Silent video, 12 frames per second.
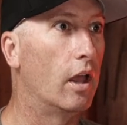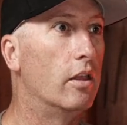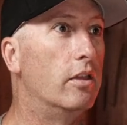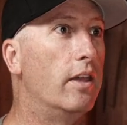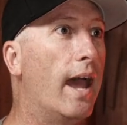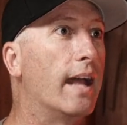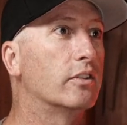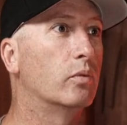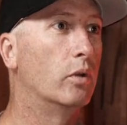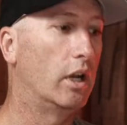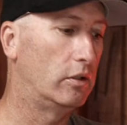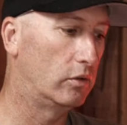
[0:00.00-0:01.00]
That's
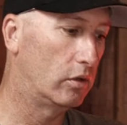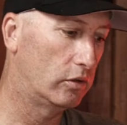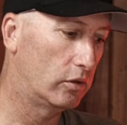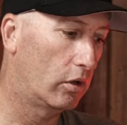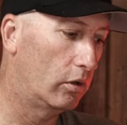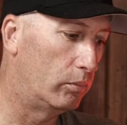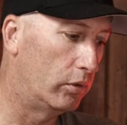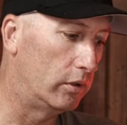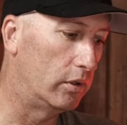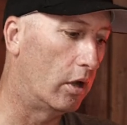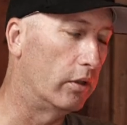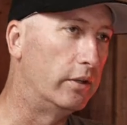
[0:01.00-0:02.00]
when I started
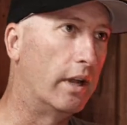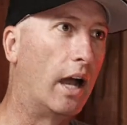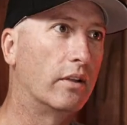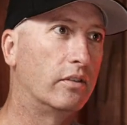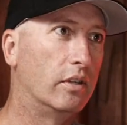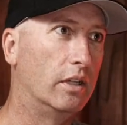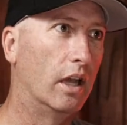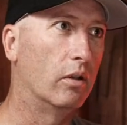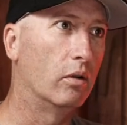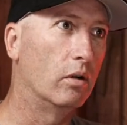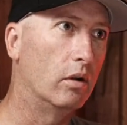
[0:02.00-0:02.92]
putting all the dots together.